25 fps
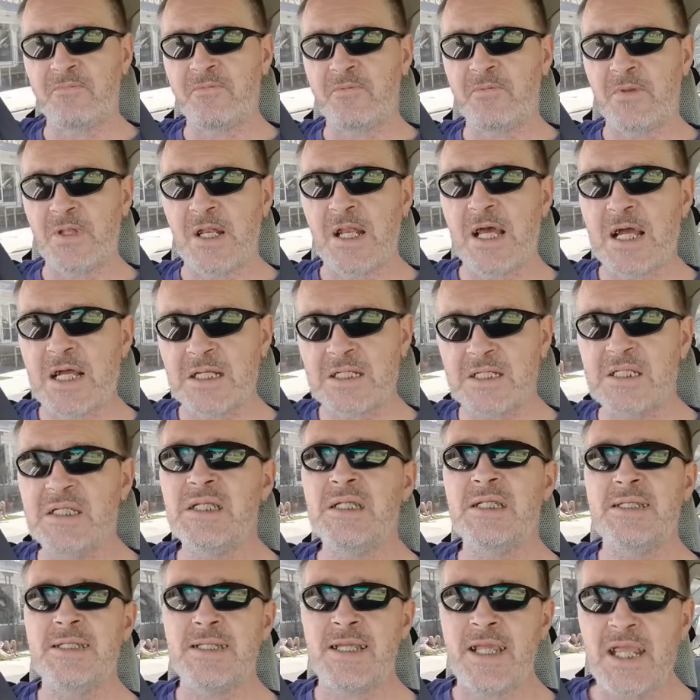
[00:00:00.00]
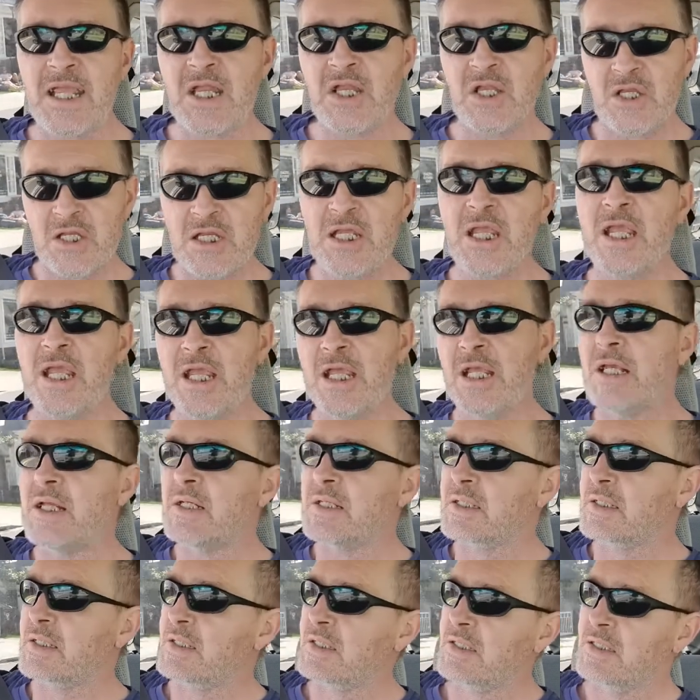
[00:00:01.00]
For the last 10
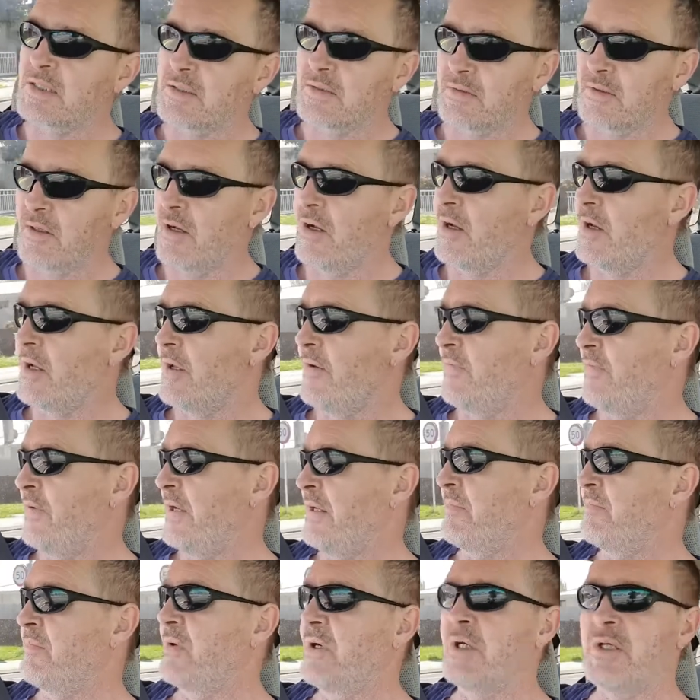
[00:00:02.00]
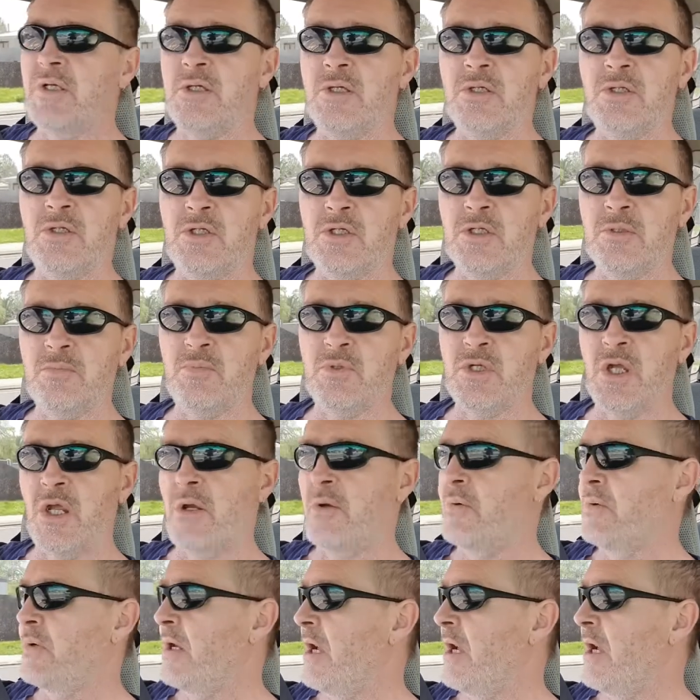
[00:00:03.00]
years I have had my YouTube channel